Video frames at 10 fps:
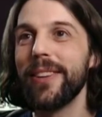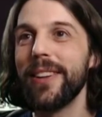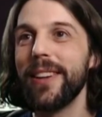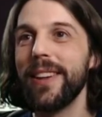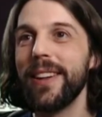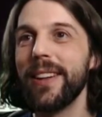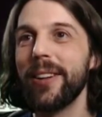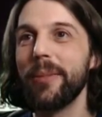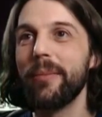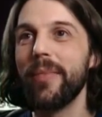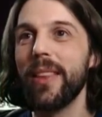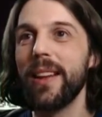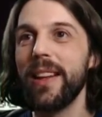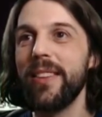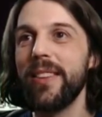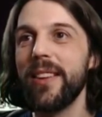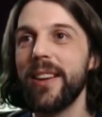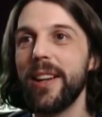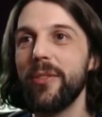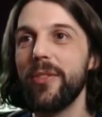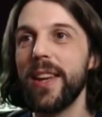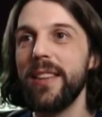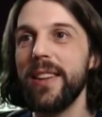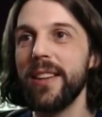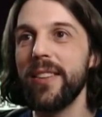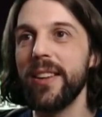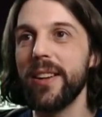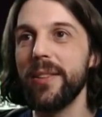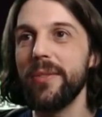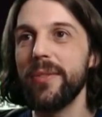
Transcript: Okay. Let's start venting stuff.